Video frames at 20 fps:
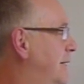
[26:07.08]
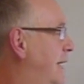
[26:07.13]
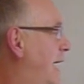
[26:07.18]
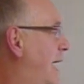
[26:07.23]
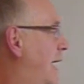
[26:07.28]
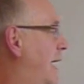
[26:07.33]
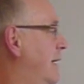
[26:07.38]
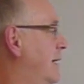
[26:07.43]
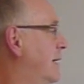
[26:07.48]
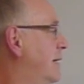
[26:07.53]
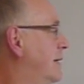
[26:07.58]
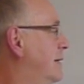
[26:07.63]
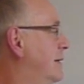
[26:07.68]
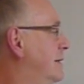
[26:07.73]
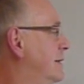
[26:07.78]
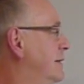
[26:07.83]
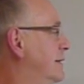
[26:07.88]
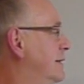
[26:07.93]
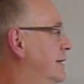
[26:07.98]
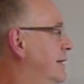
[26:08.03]
that,
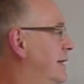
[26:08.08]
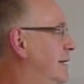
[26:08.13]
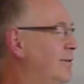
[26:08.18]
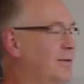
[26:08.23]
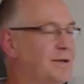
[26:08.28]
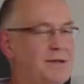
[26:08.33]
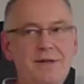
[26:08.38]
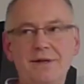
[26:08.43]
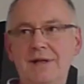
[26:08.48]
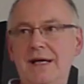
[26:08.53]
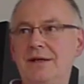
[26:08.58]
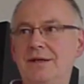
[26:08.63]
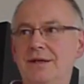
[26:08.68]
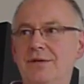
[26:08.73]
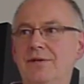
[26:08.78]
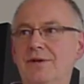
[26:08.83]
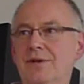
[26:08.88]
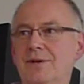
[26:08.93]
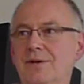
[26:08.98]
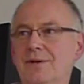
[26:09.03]
you know, it wasn't that
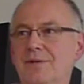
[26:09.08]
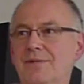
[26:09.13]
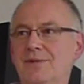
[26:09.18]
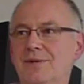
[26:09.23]
difficult.